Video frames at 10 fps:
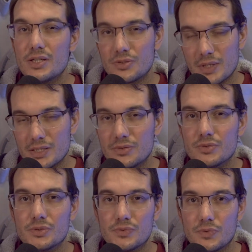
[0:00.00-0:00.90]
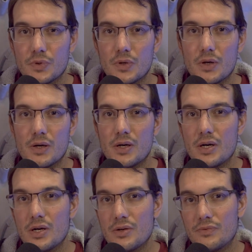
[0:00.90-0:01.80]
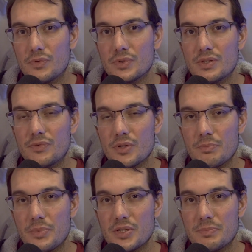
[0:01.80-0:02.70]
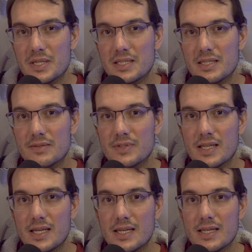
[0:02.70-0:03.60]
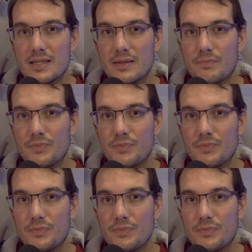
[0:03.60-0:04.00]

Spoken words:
Try to look for different perspectives, and